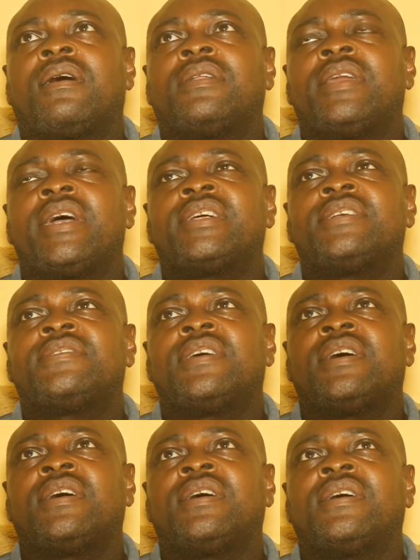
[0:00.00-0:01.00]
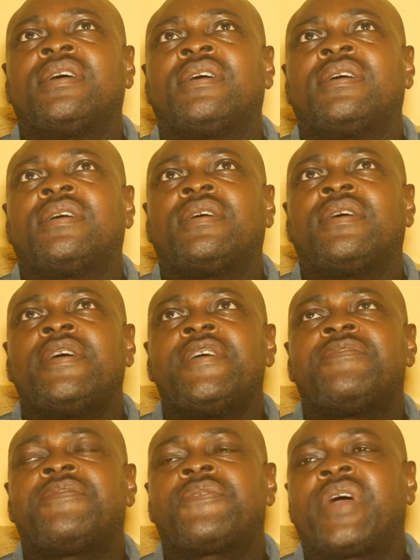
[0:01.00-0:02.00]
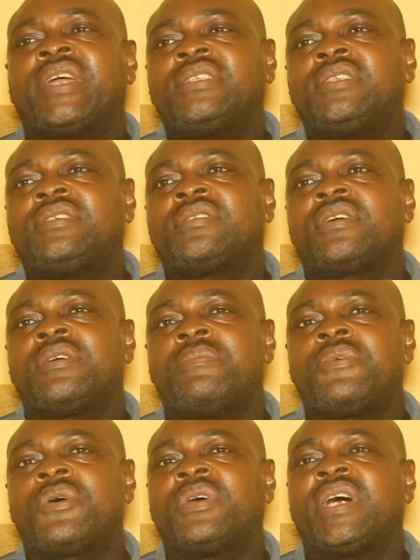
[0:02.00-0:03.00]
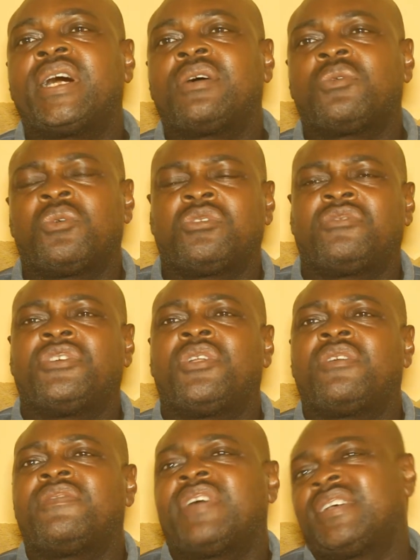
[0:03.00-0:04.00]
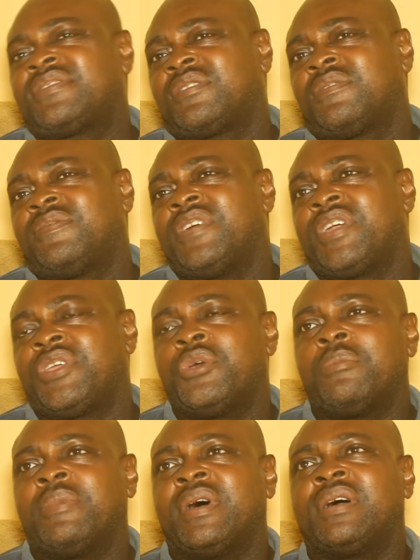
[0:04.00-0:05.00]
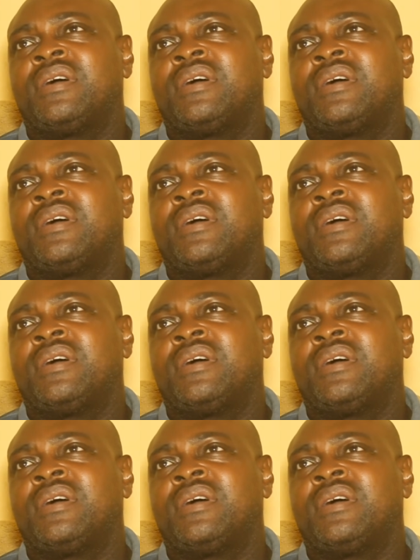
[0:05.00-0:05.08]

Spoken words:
There is a friend, a brother, one of the lovers of the Idoma.